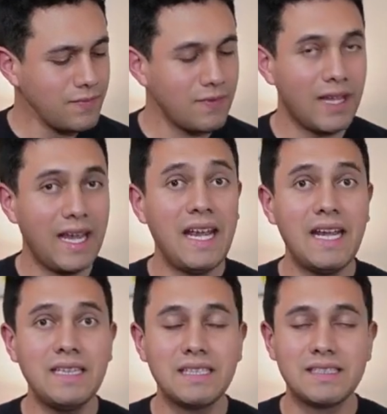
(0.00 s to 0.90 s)
and
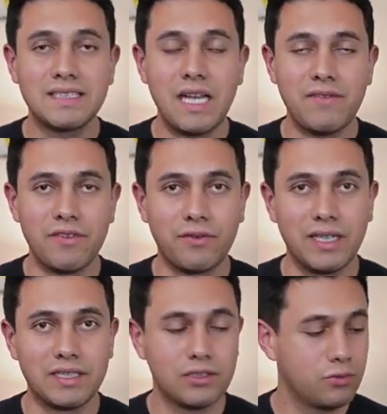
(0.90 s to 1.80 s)
7th fret.
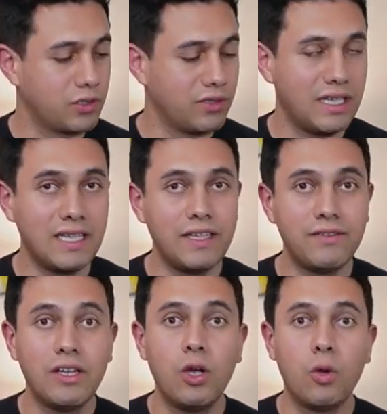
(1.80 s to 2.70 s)
We're gonna leave
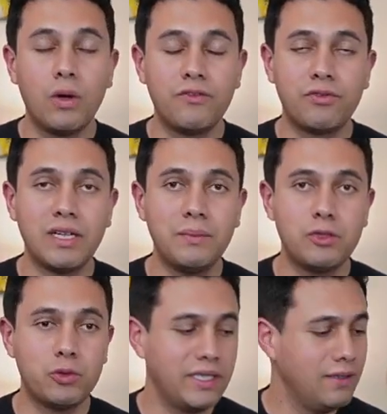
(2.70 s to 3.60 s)
one fret in
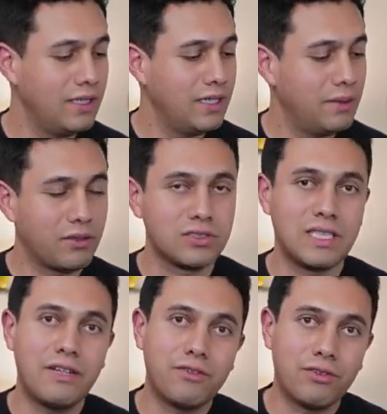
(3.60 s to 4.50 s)
between because
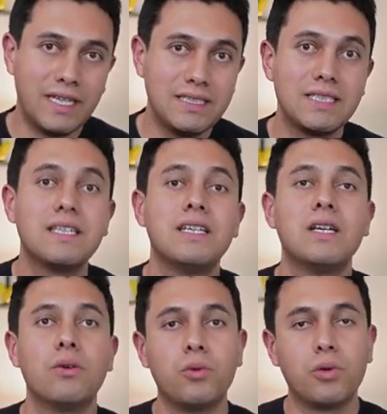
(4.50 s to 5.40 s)
that fret
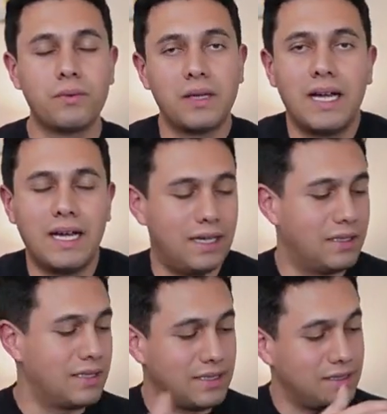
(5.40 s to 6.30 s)
would
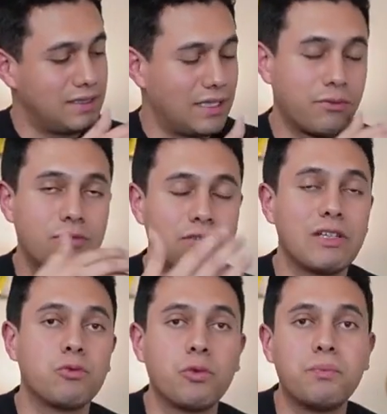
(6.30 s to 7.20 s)
the fret will
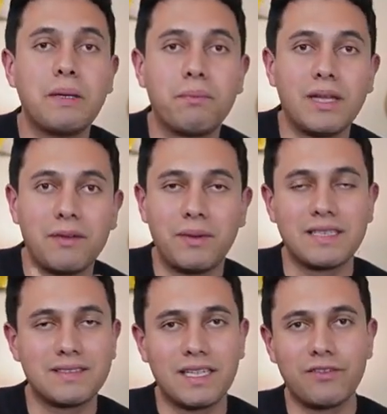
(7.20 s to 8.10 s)
be played by the
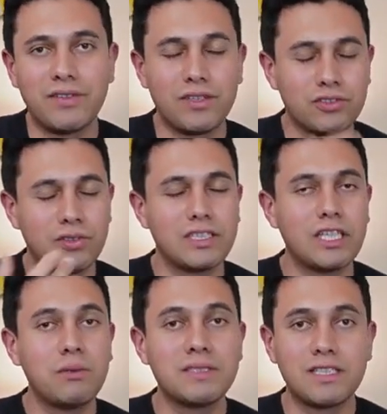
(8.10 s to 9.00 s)
second finger. So the
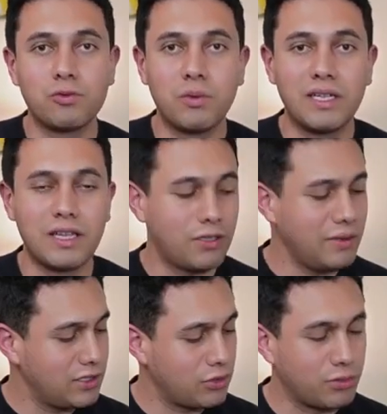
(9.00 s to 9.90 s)
sequence is 1 and 3,
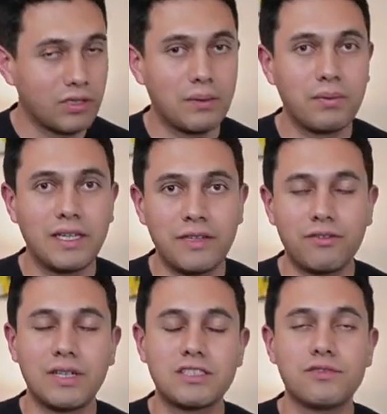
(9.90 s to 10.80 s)
so we're gonna play
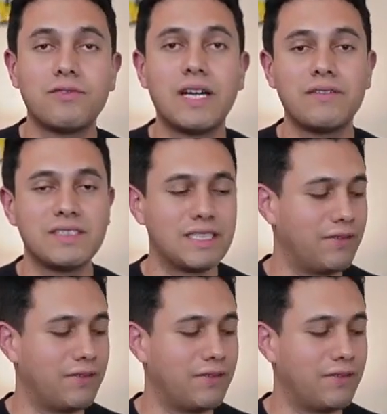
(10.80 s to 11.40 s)
frets 5 and 7.